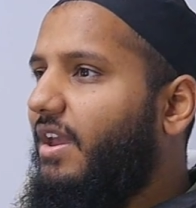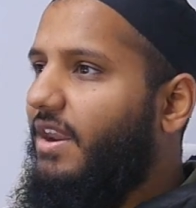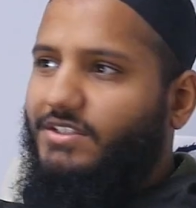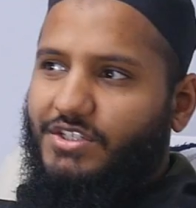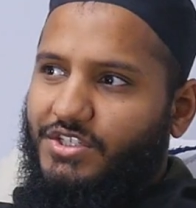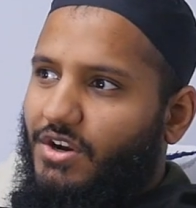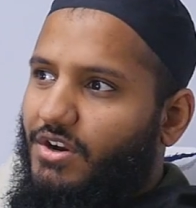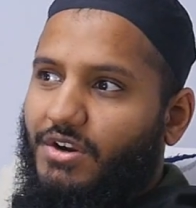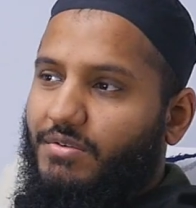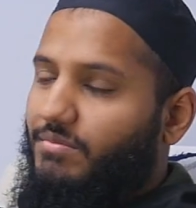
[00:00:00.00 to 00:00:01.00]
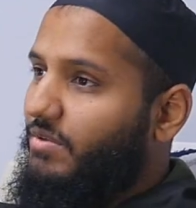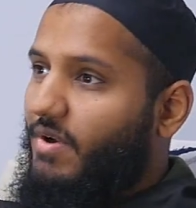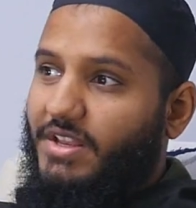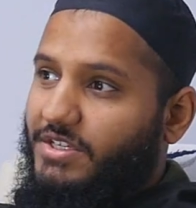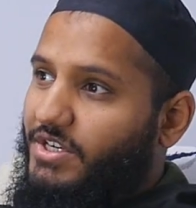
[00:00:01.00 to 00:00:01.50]
And I said, share.
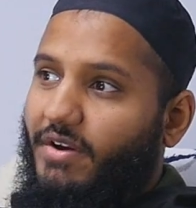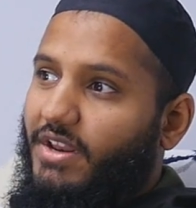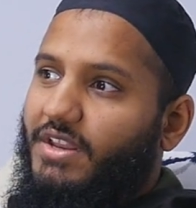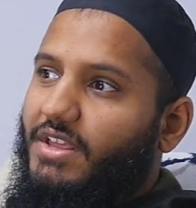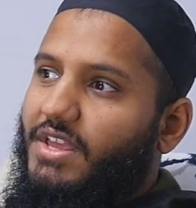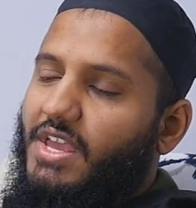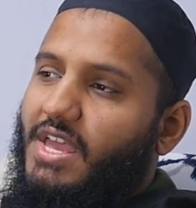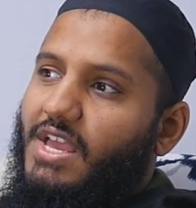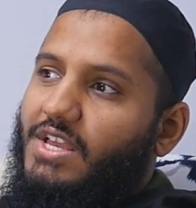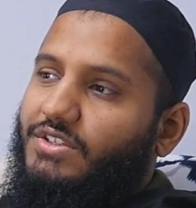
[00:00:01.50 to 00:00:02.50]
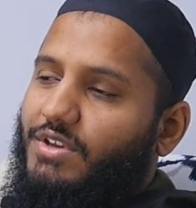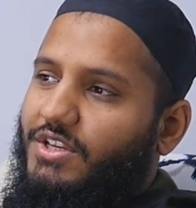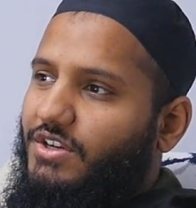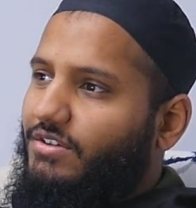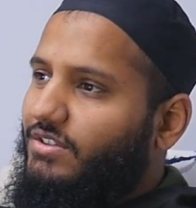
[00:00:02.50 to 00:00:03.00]
Go ahead, share it. So
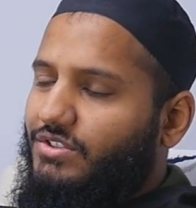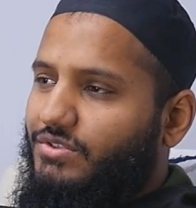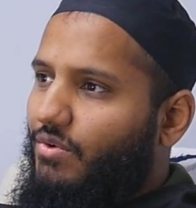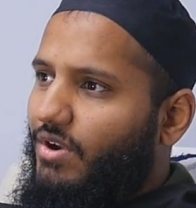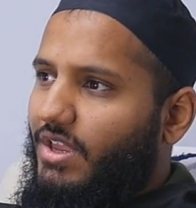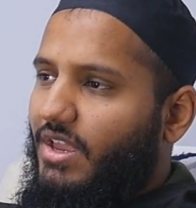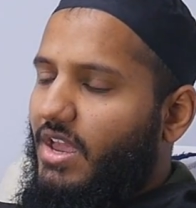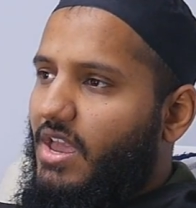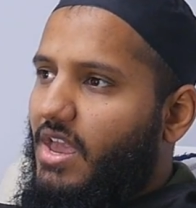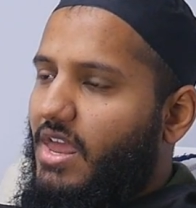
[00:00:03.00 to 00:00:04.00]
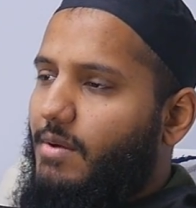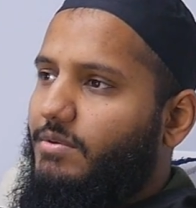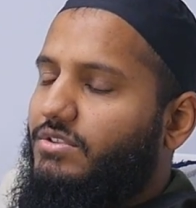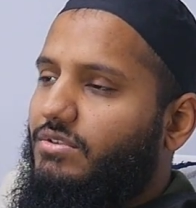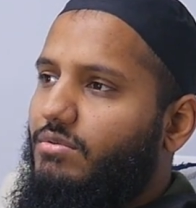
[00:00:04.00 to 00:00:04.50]
he shared this story, and I
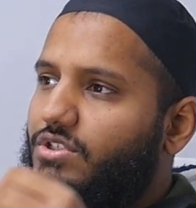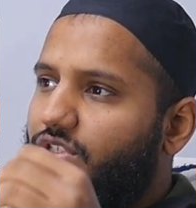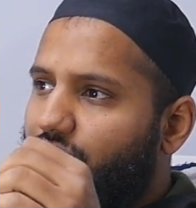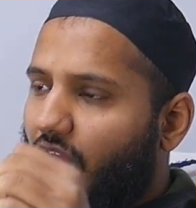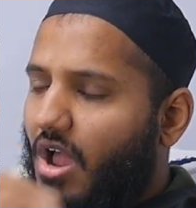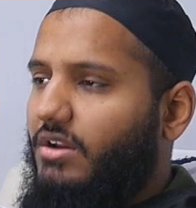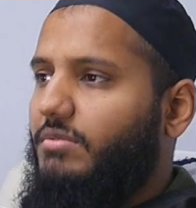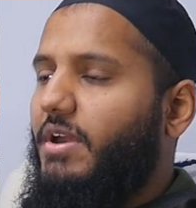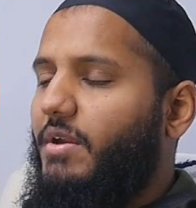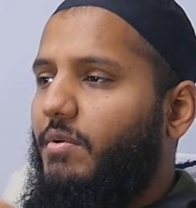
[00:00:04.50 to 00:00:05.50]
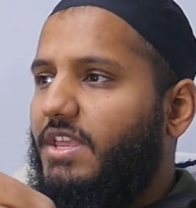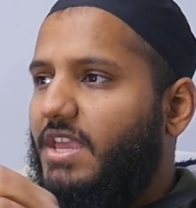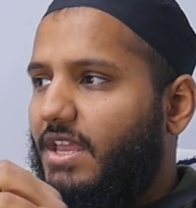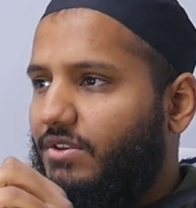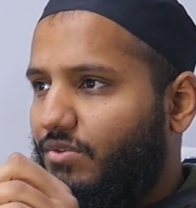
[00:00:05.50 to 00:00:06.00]
was so shocked by what
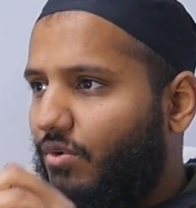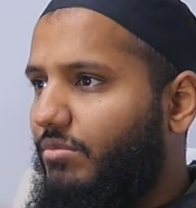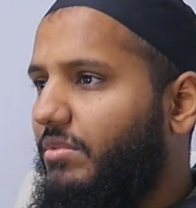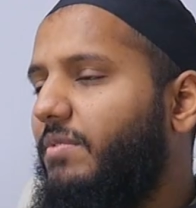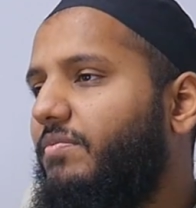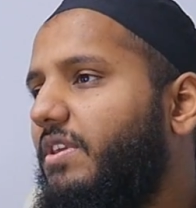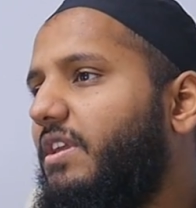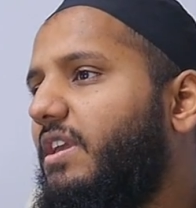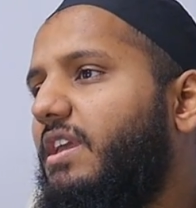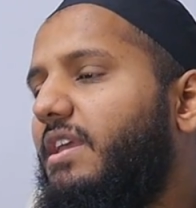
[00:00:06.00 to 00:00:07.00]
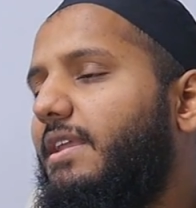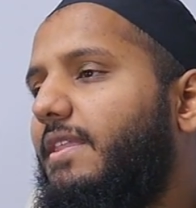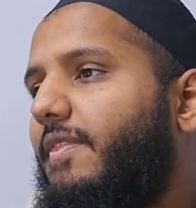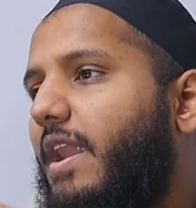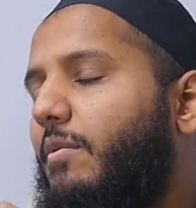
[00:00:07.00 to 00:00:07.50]
he had told me
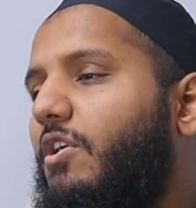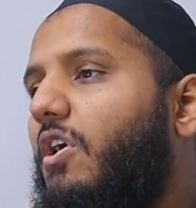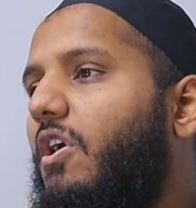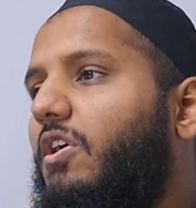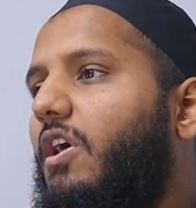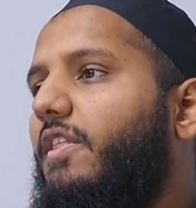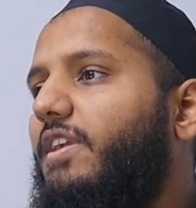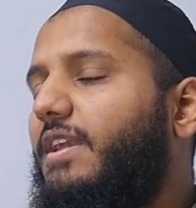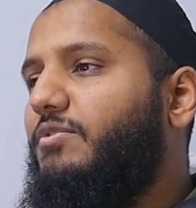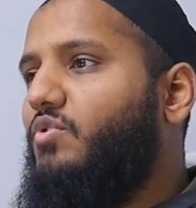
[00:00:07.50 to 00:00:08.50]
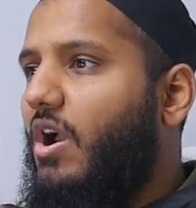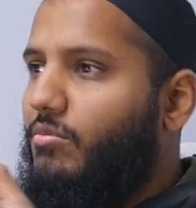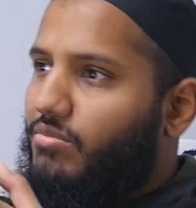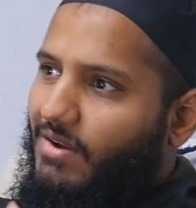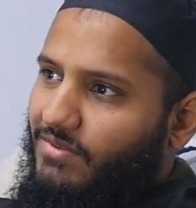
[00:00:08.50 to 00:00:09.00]
that I recall calling him to
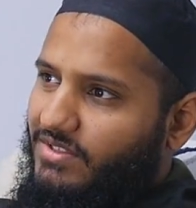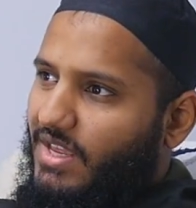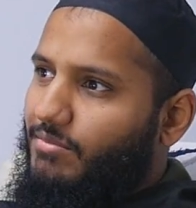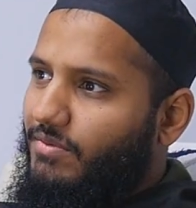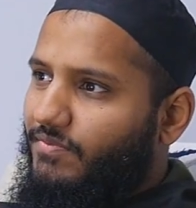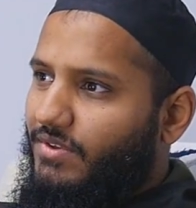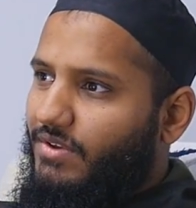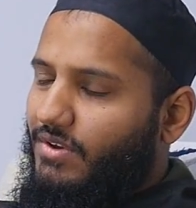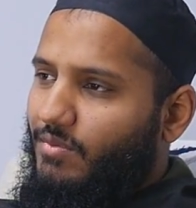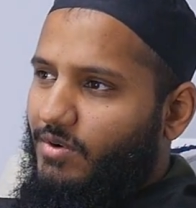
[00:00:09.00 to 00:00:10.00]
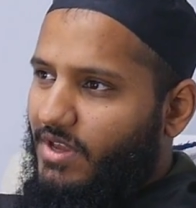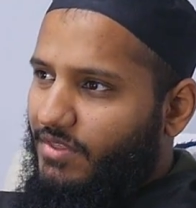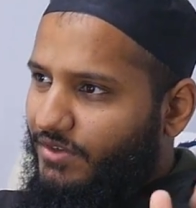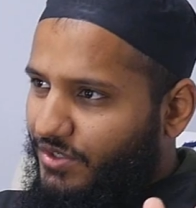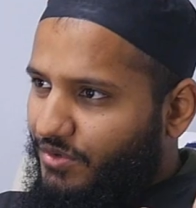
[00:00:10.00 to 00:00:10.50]
our breakfast table where the
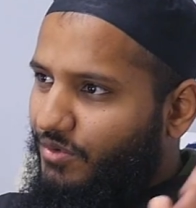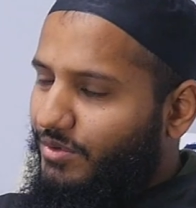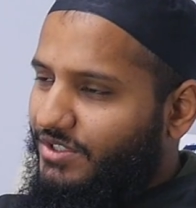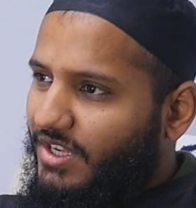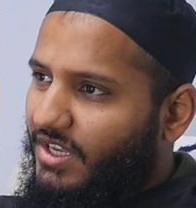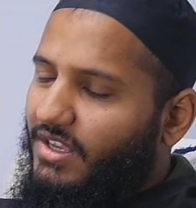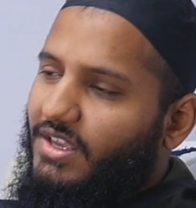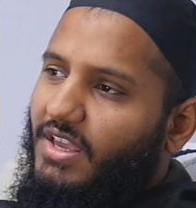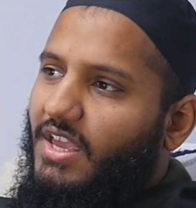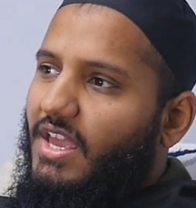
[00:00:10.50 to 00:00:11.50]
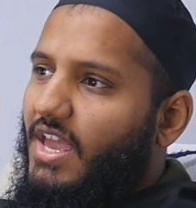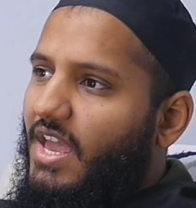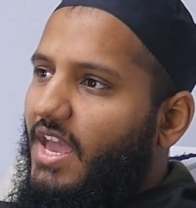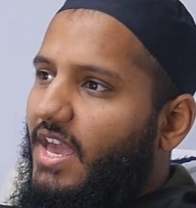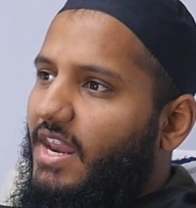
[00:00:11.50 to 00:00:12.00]
other shuyukh were sitting,
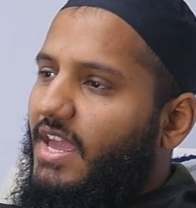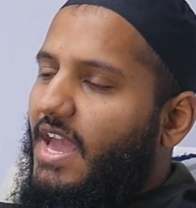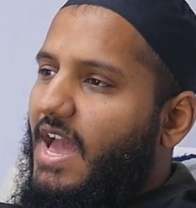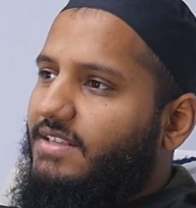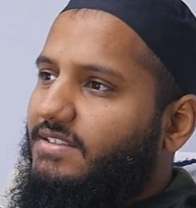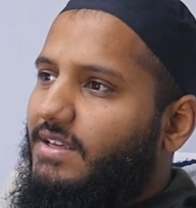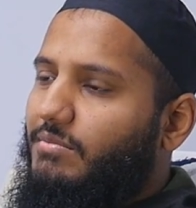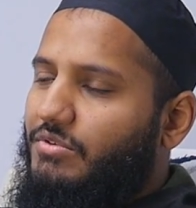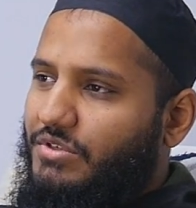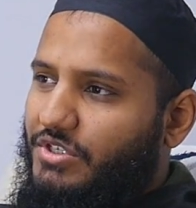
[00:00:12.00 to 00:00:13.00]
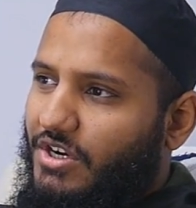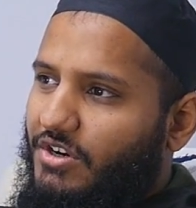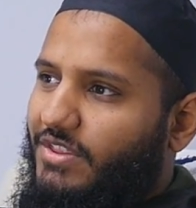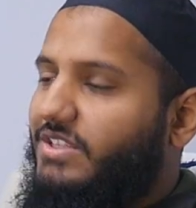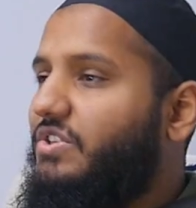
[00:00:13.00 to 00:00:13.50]
and I asked him to
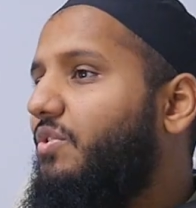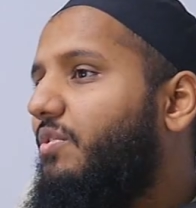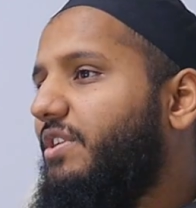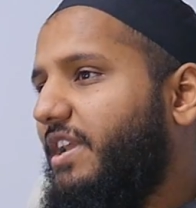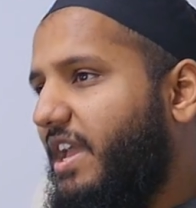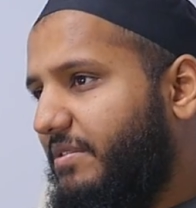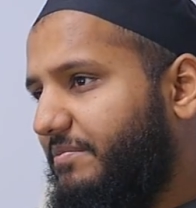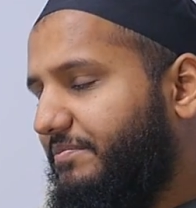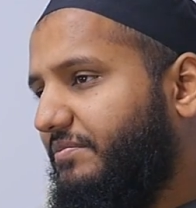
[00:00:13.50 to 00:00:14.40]
share that story again.